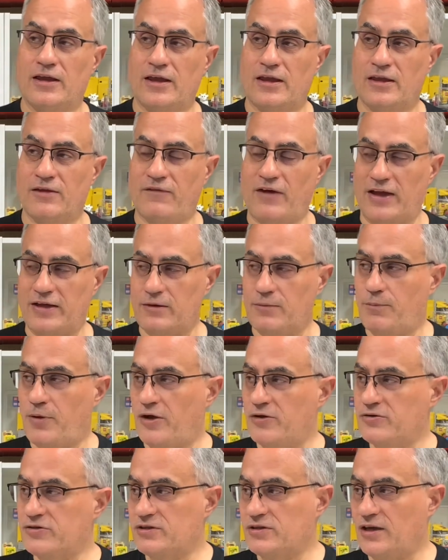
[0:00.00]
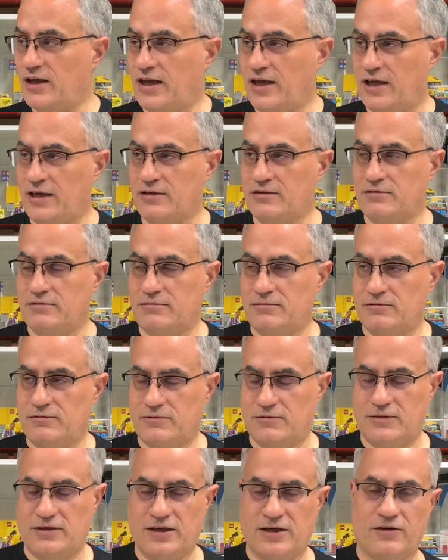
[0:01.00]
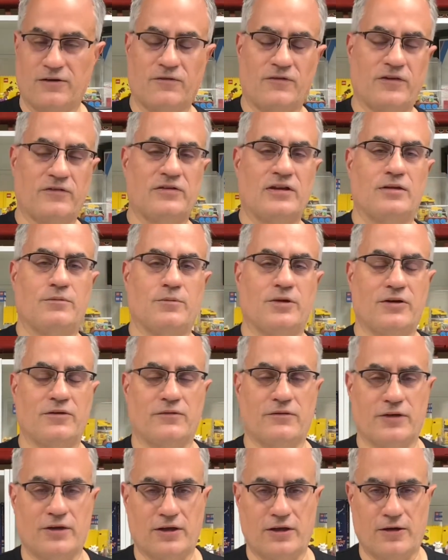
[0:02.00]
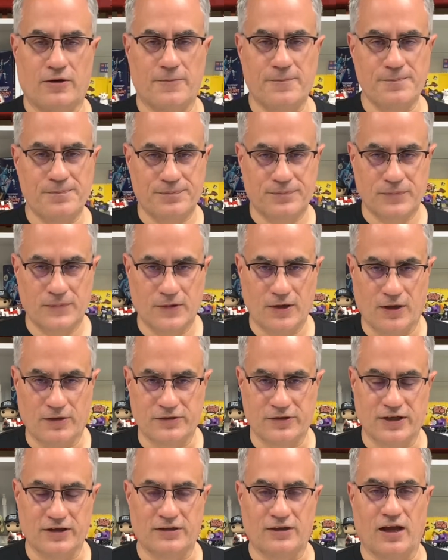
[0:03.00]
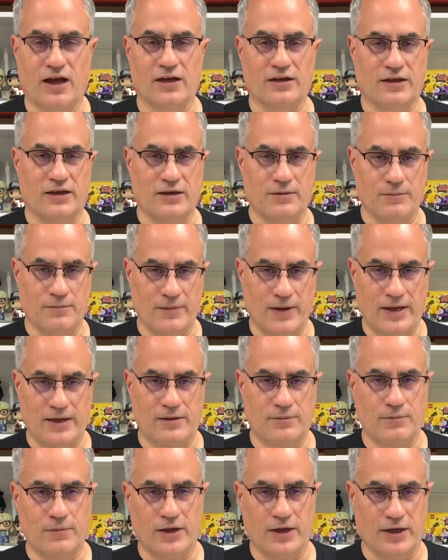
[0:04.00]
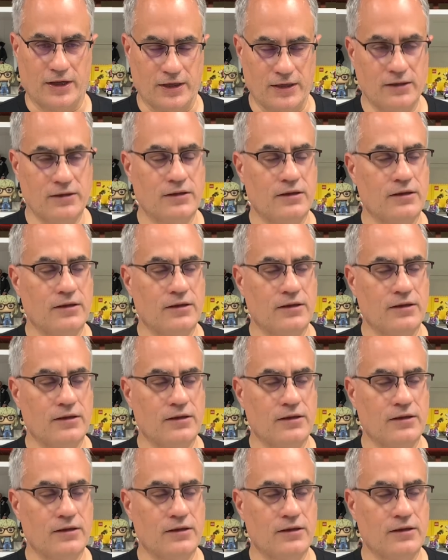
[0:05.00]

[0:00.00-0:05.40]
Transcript: if I could post a 10 or 15 minute video on TikTok and it make money